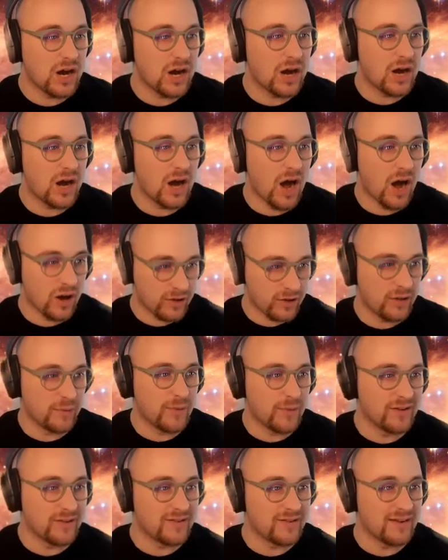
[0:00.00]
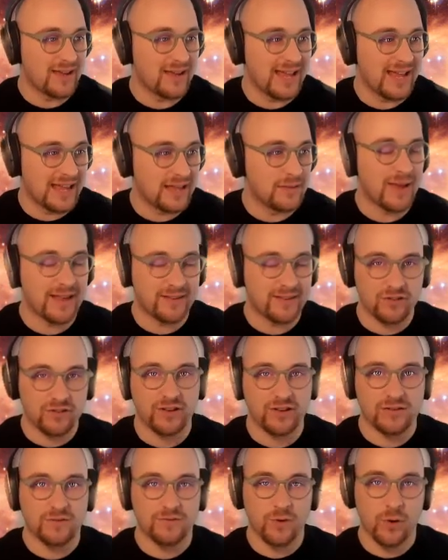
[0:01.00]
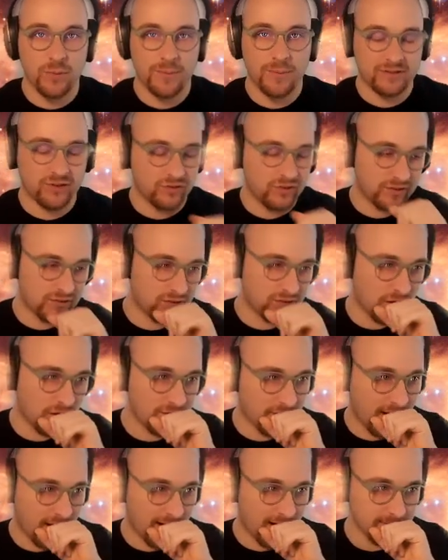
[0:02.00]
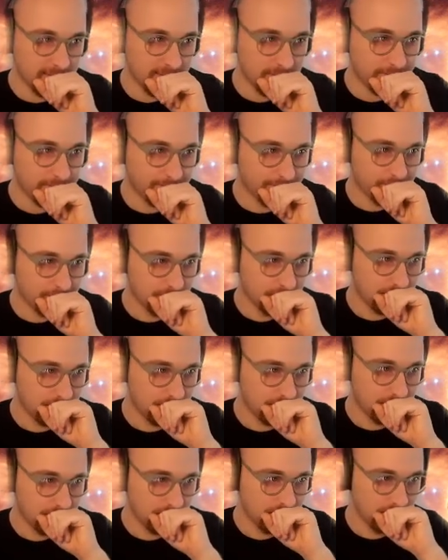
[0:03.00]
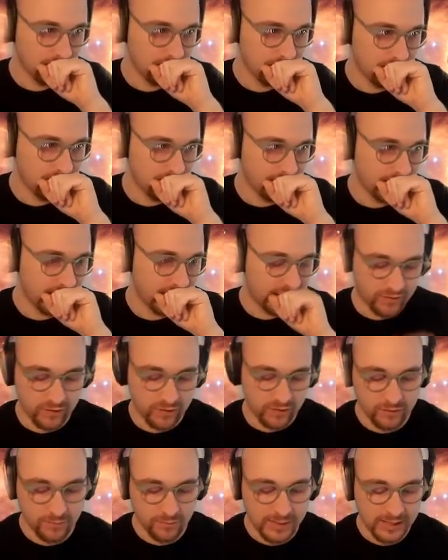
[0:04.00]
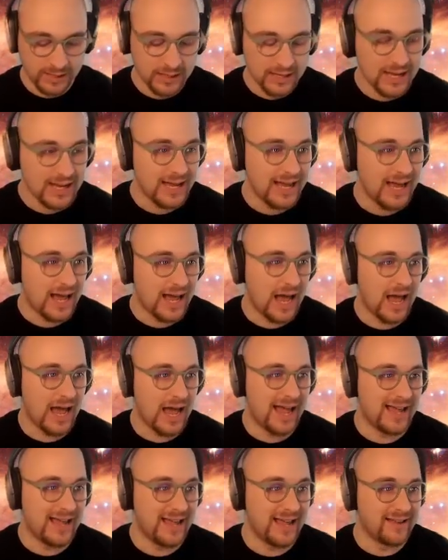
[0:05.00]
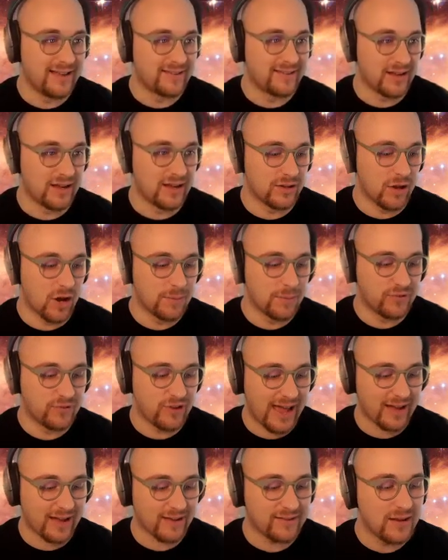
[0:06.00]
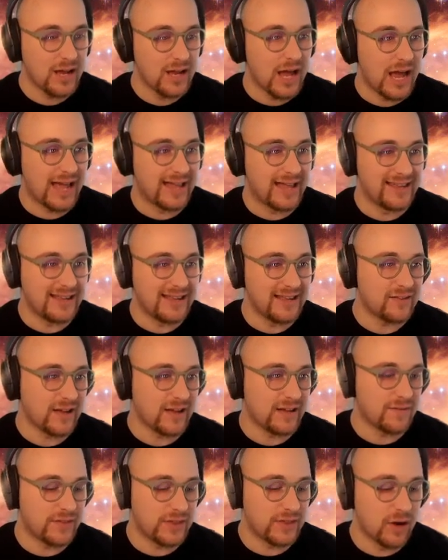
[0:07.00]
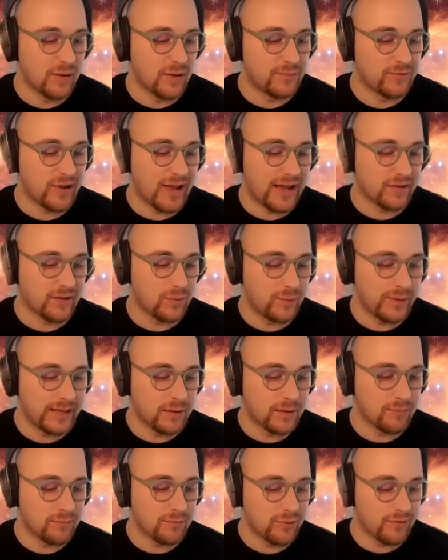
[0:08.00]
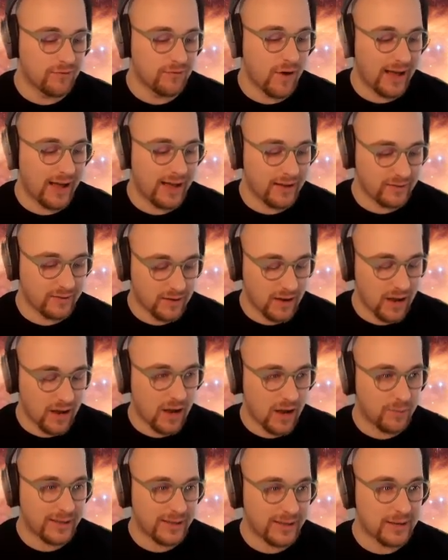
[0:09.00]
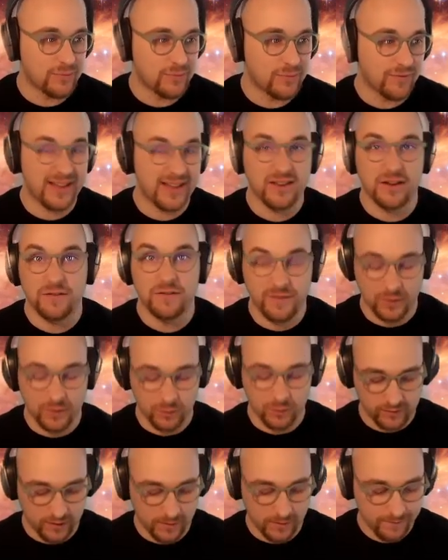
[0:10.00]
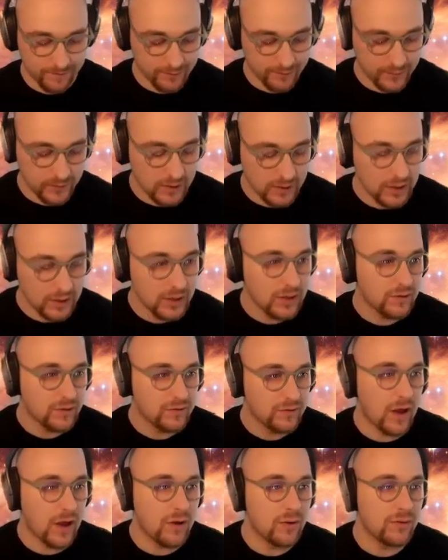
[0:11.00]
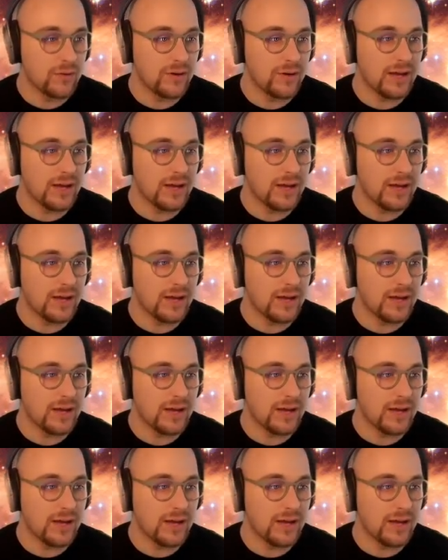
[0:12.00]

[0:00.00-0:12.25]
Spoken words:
argument in messages for messages.find, is an object, and inside of the object we can provide a filter. So